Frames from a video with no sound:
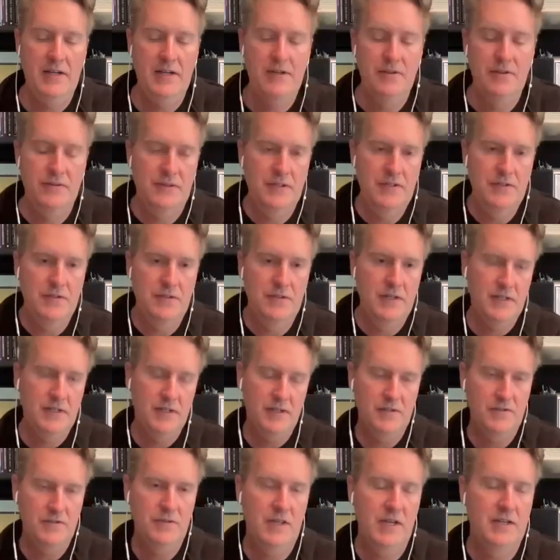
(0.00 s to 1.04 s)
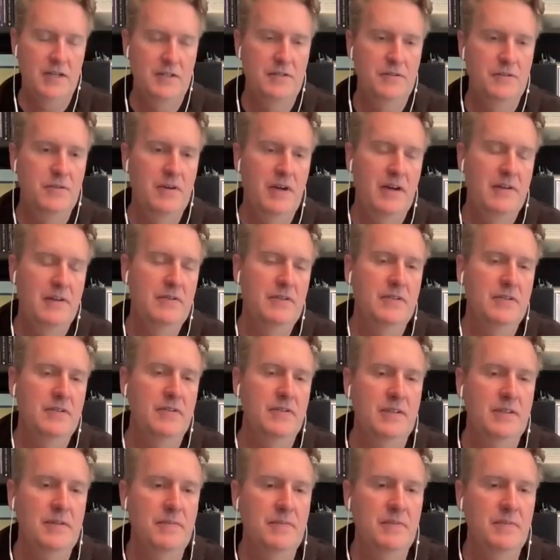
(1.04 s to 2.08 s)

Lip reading: high dose citrate can do that too. Obviously,